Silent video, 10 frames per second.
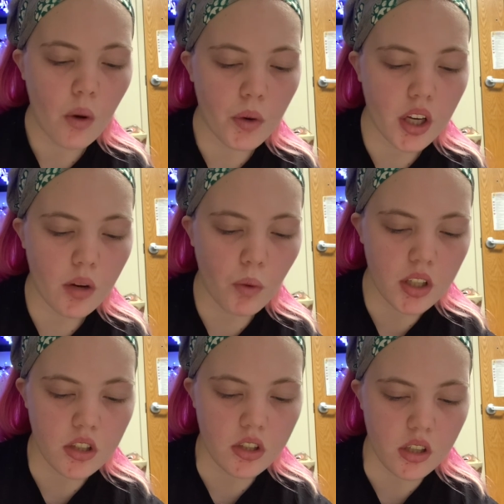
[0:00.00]
What do you
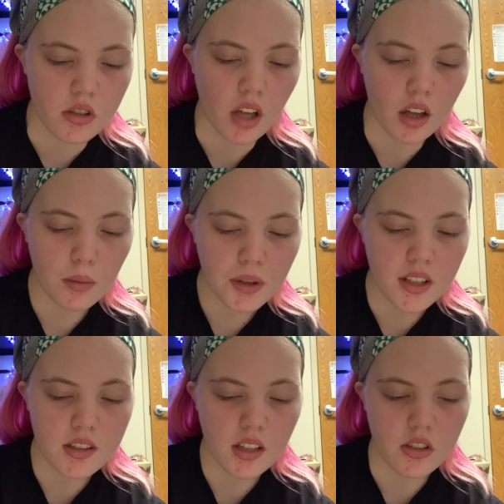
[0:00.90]
want to do? Tell the
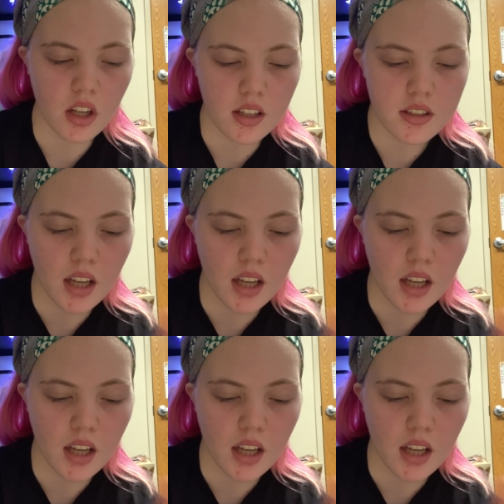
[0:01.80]
police that our son is